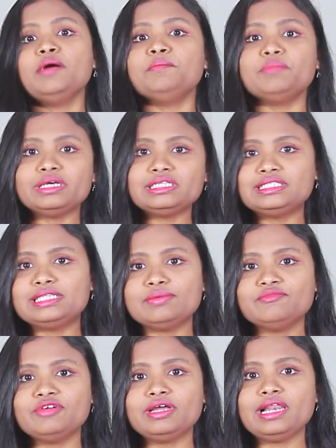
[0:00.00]
Mix
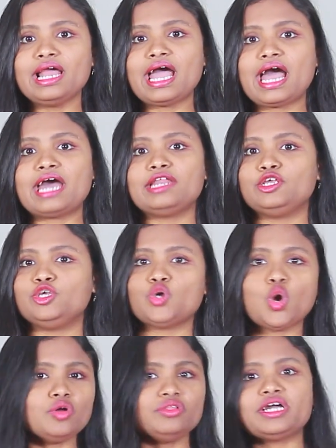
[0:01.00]
them well and
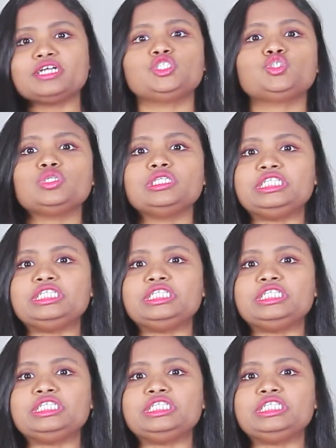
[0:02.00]
your natural